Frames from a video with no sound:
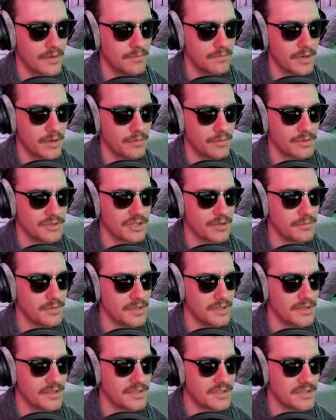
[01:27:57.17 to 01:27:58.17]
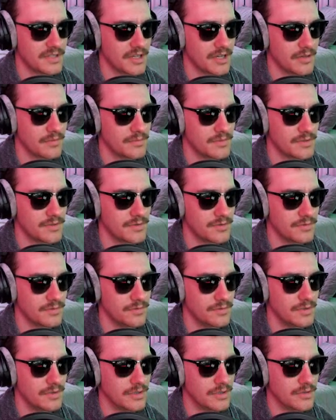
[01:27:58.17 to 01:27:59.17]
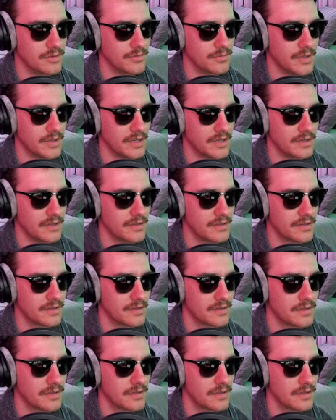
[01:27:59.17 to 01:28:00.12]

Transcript: By which I mean it's time to go make